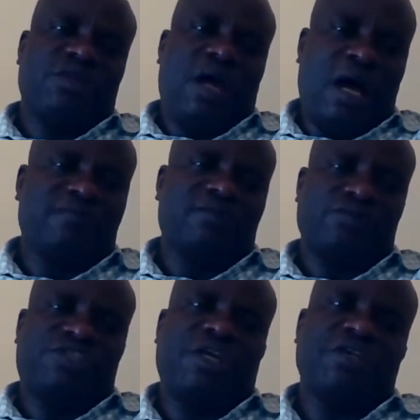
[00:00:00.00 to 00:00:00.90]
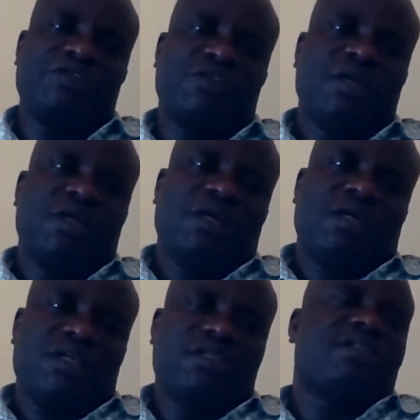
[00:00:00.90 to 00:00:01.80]
have to change
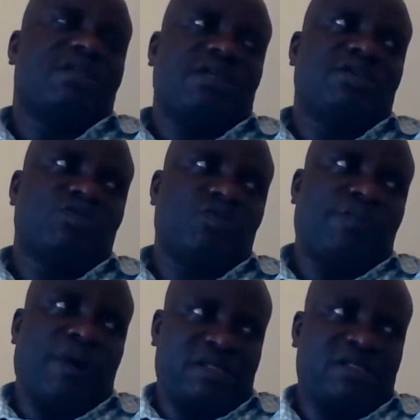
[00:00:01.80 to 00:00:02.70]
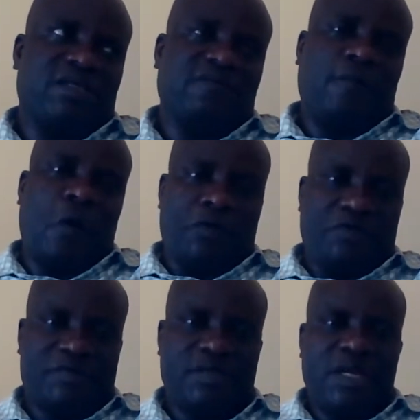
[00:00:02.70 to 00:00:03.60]
it into passive
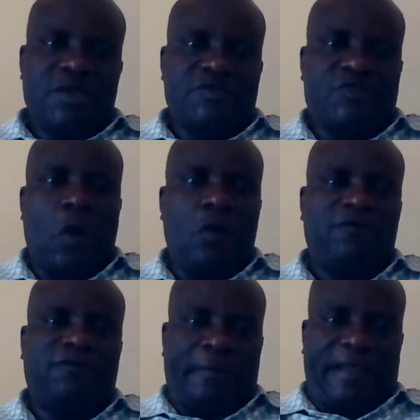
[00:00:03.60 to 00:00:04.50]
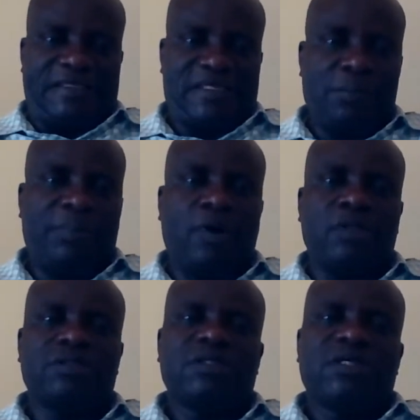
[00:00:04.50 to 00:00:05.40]
voice. So, for
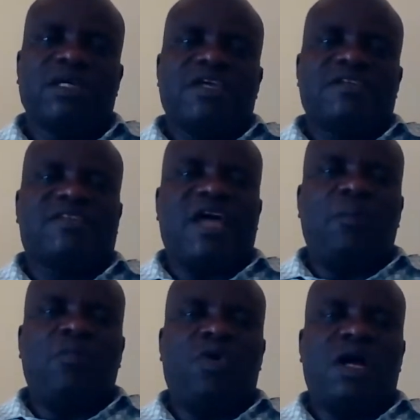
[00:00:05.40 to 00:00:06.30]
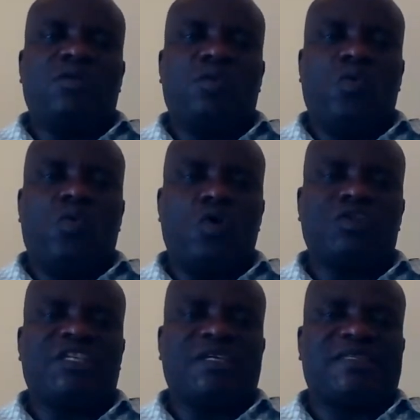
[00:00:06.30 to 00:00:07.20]
example, someone
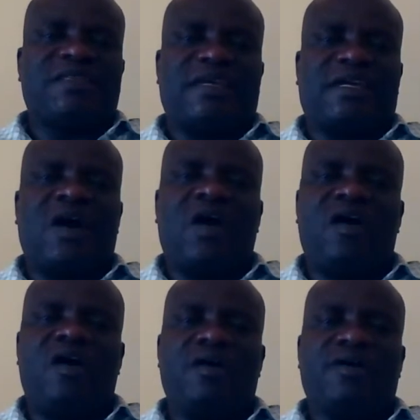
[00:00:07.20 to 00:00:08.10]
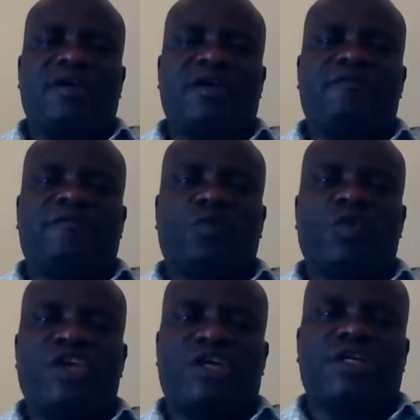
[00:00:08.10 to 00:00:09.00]
washes the car every
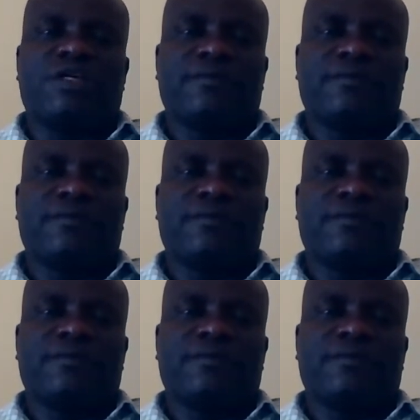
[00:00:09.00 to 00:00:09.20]
week.